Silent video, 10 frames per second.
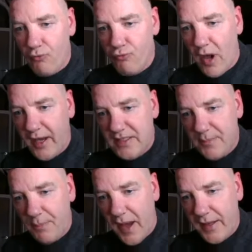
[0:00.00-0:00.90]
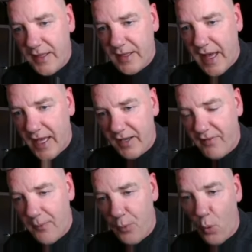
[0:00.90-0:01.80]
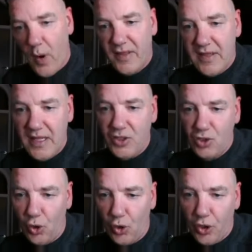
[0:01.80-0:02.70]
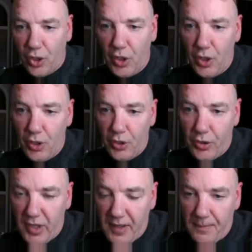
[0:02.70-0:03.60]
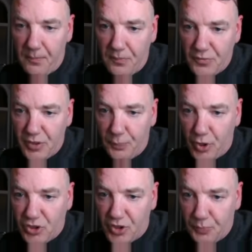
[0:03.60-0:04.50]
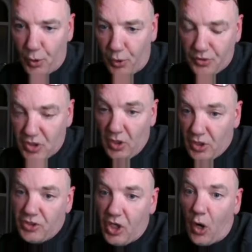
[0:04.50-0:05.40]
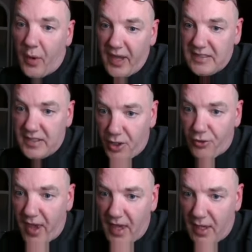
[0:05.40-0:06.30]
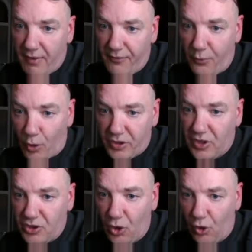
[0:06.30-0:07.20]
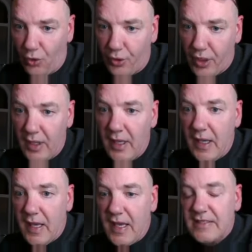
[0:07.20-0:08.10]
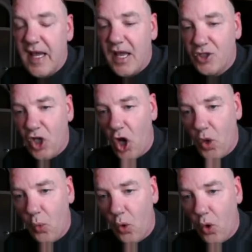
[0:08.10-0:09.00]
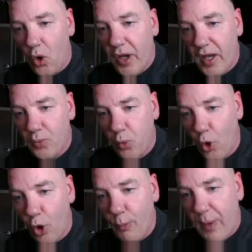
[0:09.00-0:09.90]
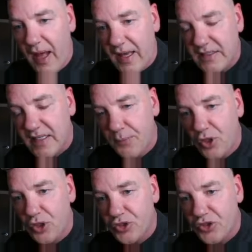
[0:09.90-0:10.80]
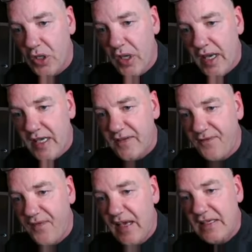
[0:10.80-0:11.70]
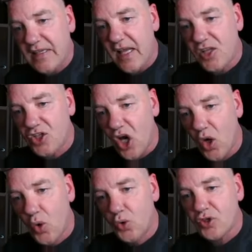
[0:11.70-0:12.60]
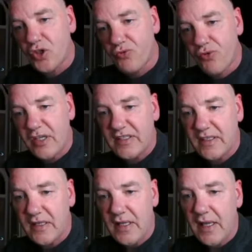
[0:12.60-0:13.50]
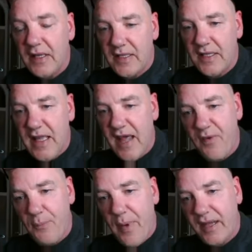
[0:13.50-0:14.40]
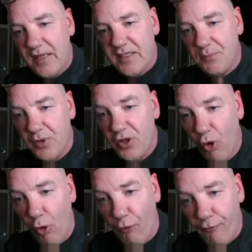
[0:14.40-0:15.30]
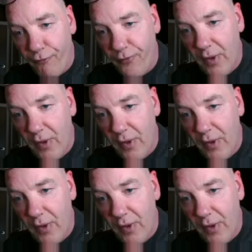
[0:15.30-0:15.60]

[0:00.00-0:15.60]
right by the caravan. But when they dug to go into the grave, what they dug is that a dog walker had walked past, and because his feet and toes had risen, they never buried him enough,